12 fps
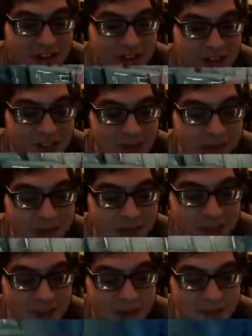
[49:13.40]
But when
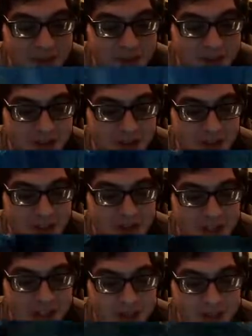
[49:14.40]
it comes to all the
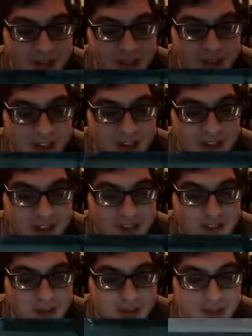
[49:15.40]
crap that's going on in
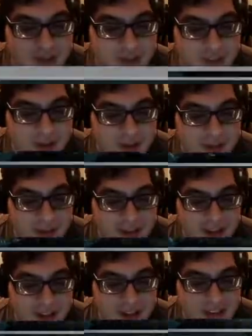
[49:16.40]
terms of
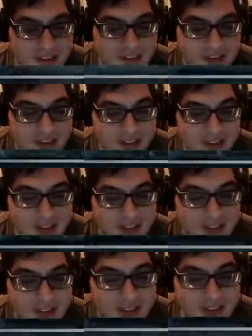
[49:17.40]
politics,
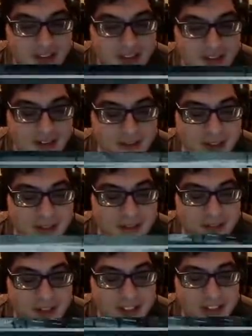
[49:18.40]
it's hard for me to
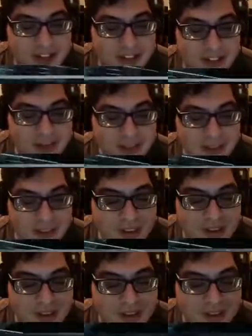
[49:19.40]
really care that
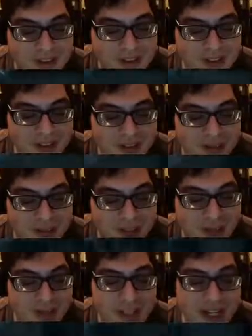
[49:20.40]
much.
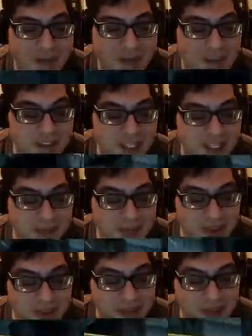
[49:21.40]
Whatever happens,
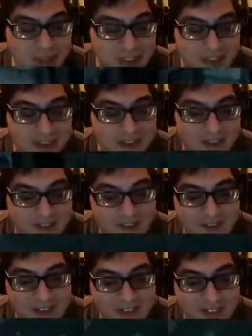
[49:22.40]
happens, man.
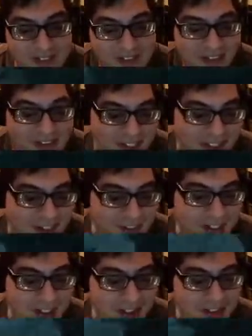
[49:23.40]
That's just kind of how
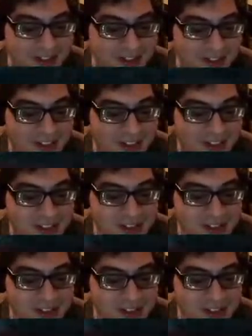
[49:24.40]
that goes. It's like,